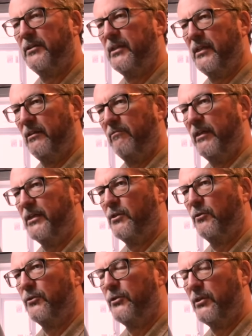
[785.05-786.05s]
series
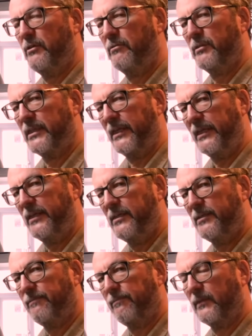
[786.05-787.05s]
on
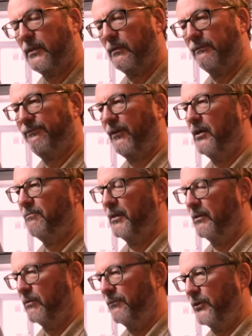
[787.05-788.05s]
Tuesdays of
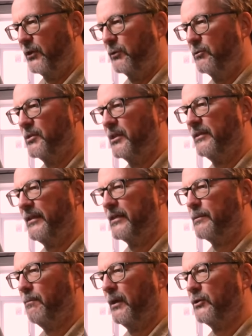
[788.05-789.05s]
5-minute reviews, and
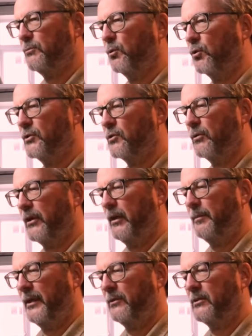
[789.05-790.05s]
that's much more
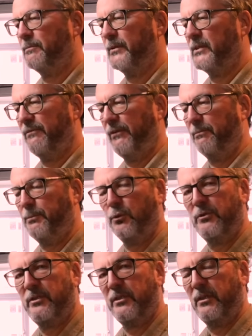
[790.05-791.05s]
talking about specific
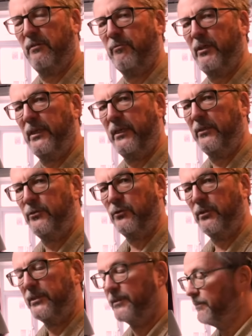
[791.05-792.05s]
books that I really
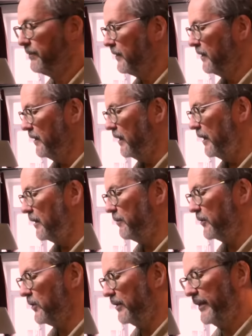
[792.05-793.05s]
enjoyed and
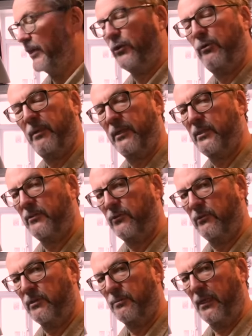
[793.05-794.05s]
which I think you might
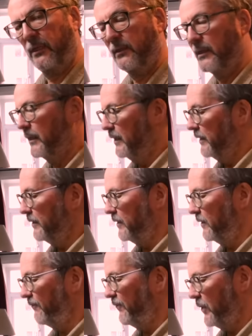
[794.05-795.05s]
enjoy as well.
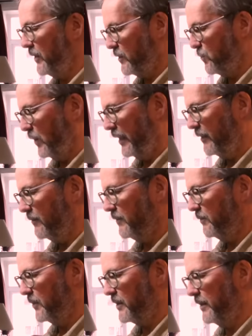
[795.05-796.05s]
The first one
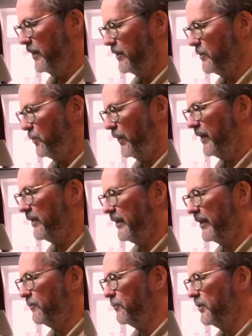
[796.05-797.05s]
was last week, and
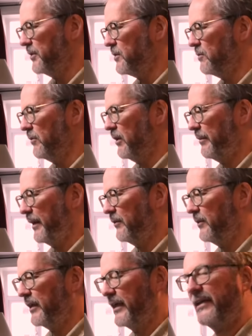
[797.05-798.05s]
that was talking
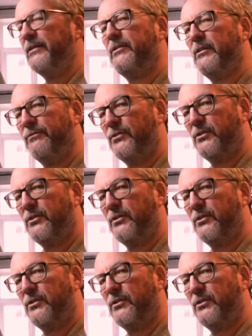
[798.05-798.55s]
about The Gates of